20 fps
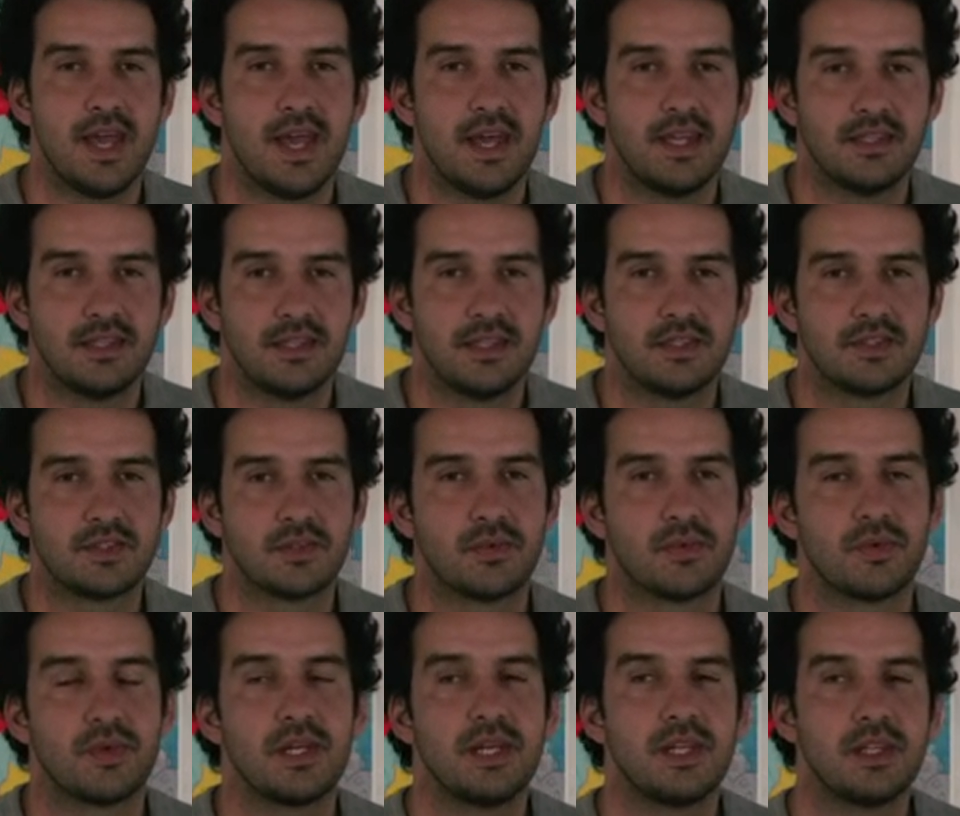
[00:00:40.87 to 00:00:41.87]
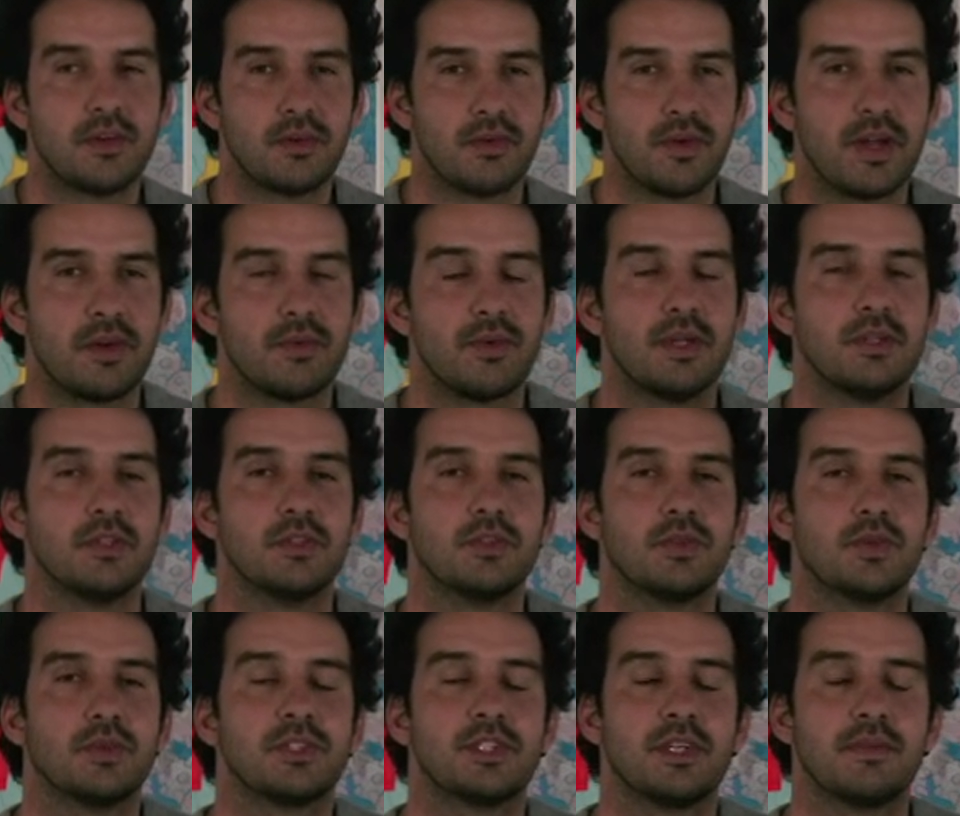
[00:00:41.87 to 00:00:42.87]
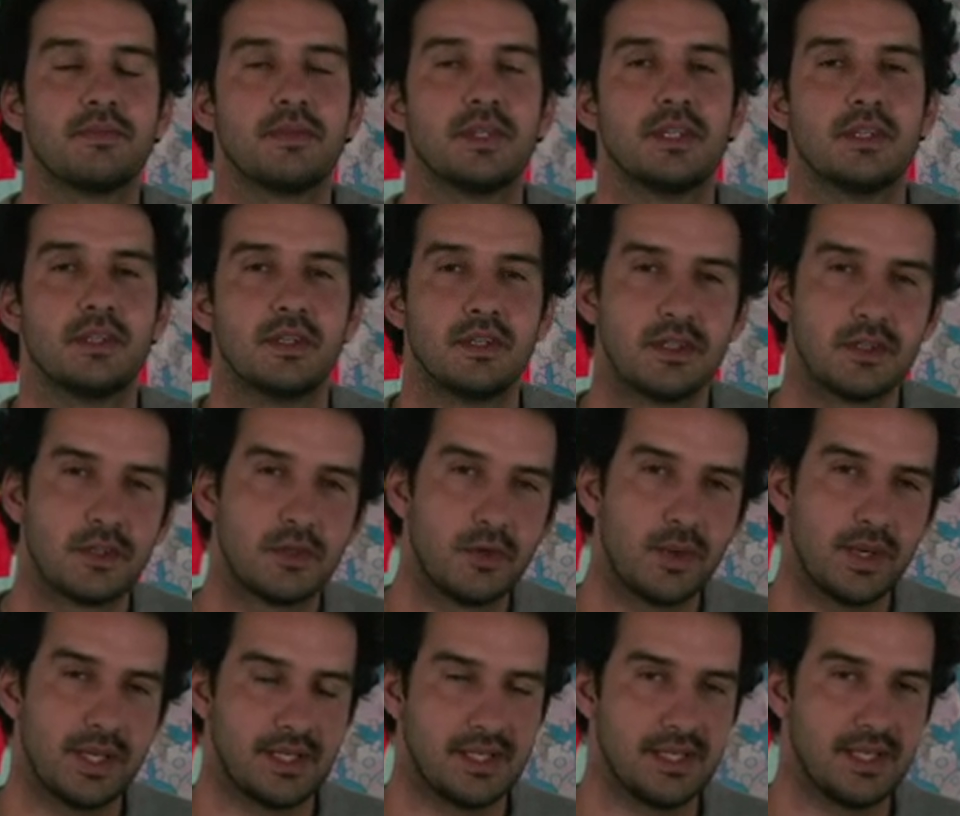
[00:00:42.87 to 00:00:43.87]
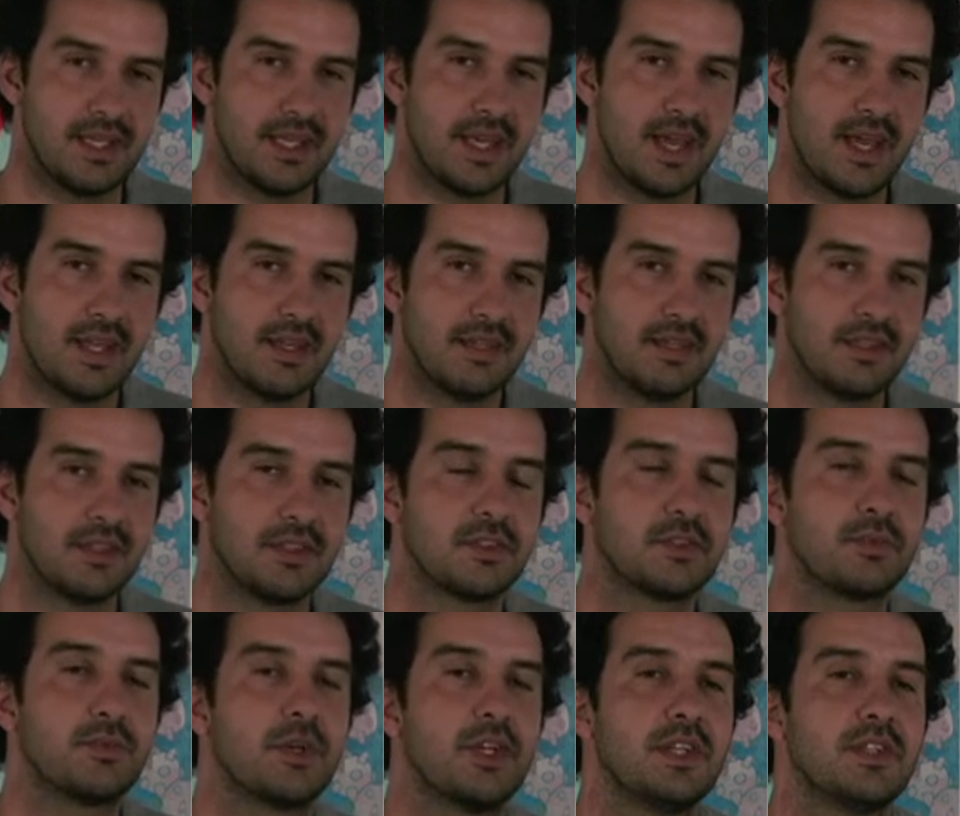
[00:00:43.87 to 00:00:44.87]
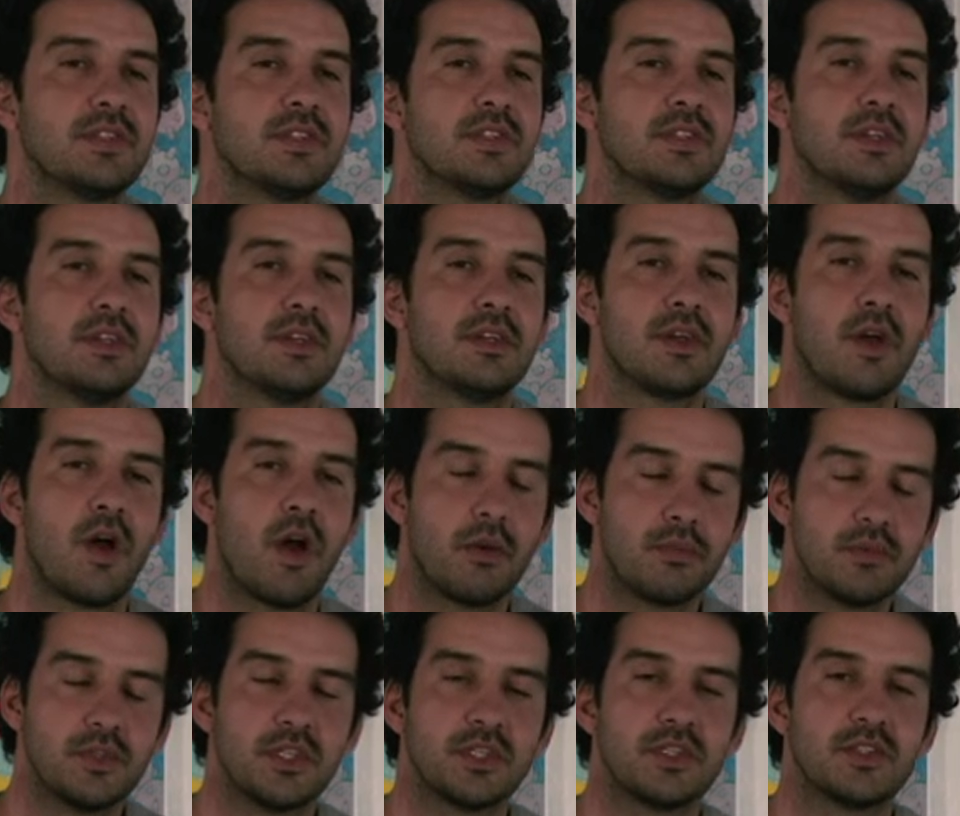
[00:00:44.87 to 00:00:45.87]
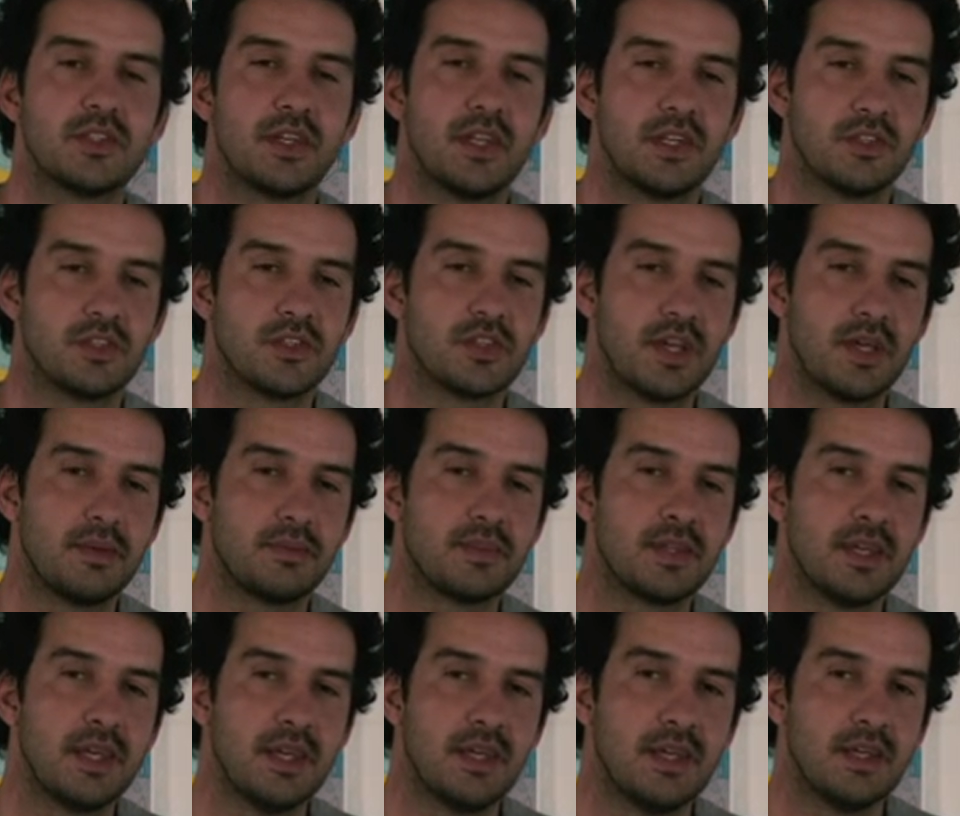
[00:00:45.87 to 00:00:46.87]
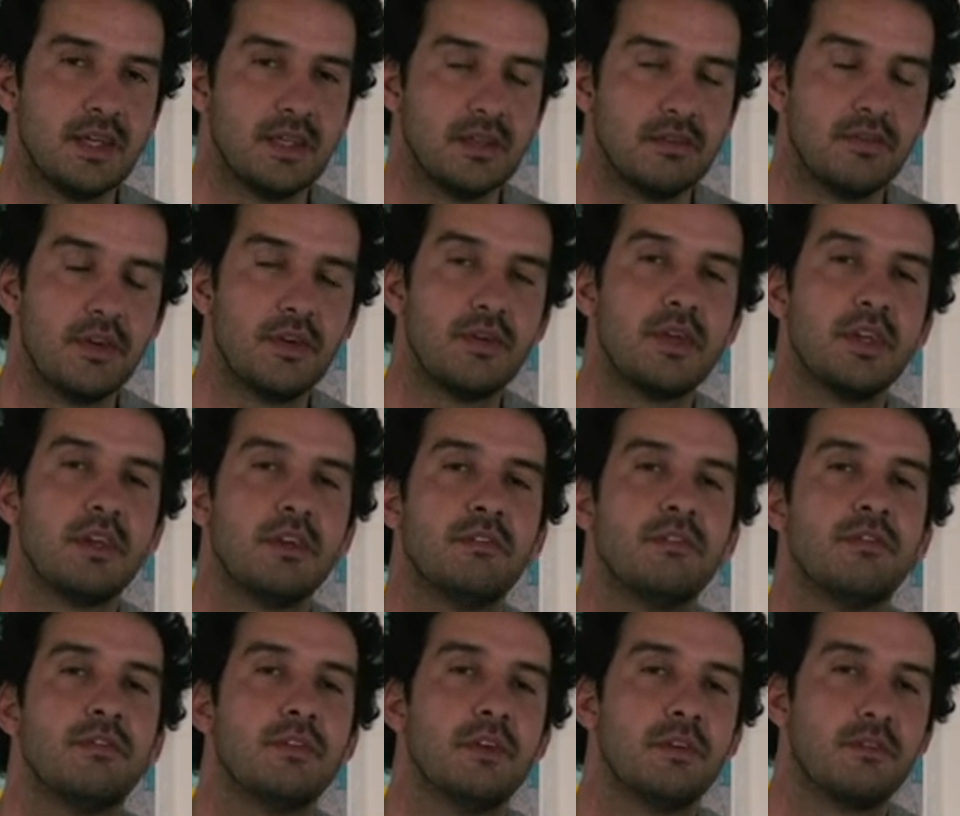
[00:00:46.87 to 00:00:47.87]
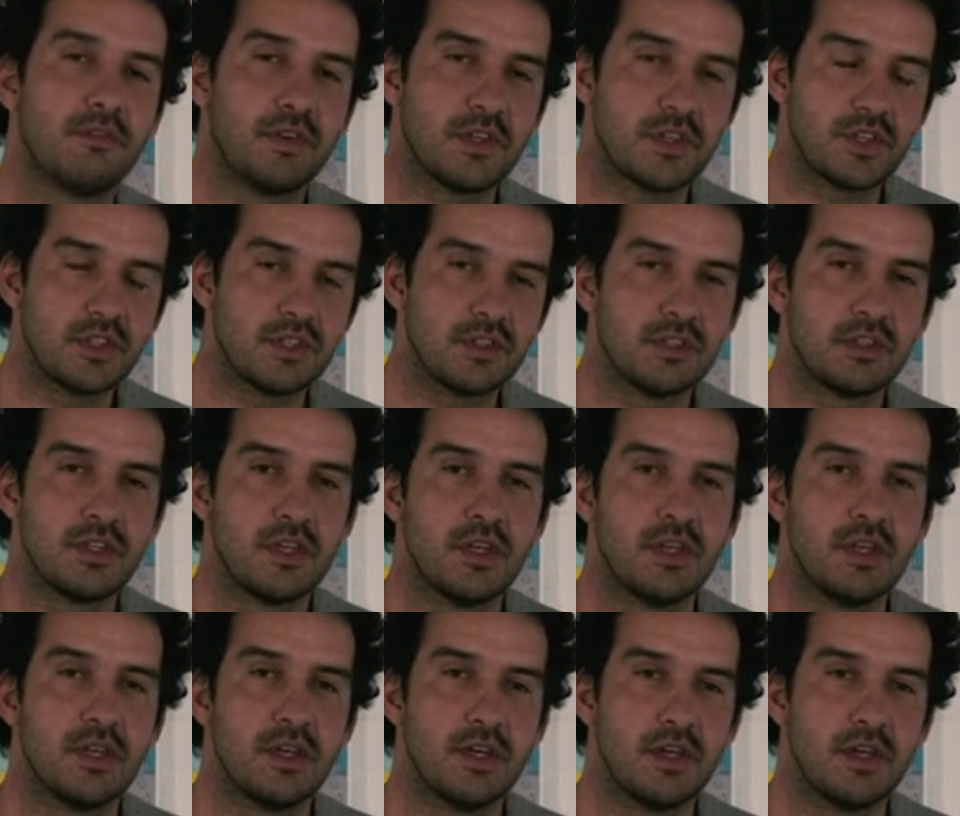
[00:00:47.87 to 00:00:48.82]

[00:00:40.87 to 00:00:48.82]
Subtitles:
And it's a really great way to draw something quickly and express objects and shapes in a very efficient,